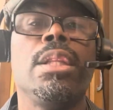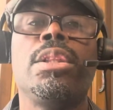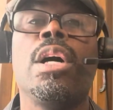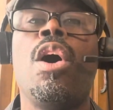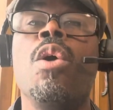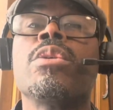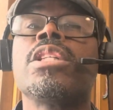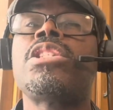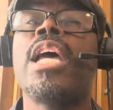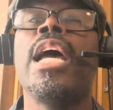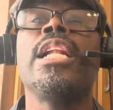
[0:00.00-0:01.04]
the owner
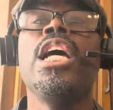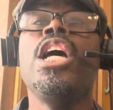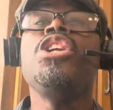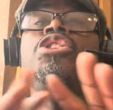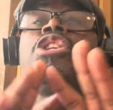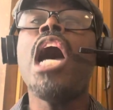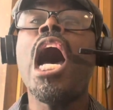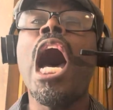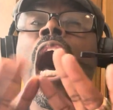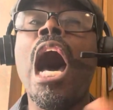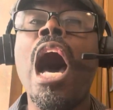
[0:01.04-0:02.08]
said,
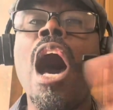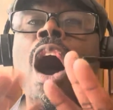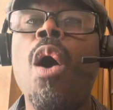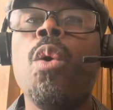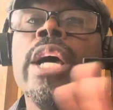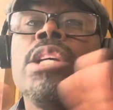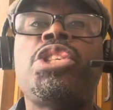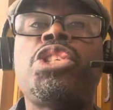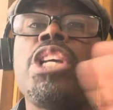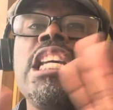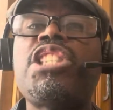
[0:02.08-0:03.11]
"No,
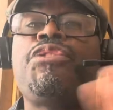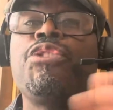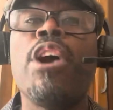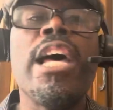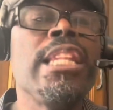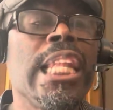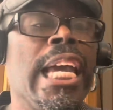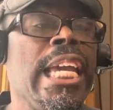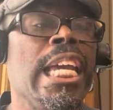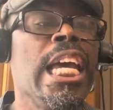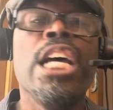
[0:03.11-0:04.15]
she's
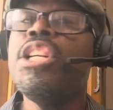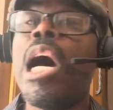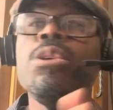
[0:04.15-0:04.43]
friendly. No,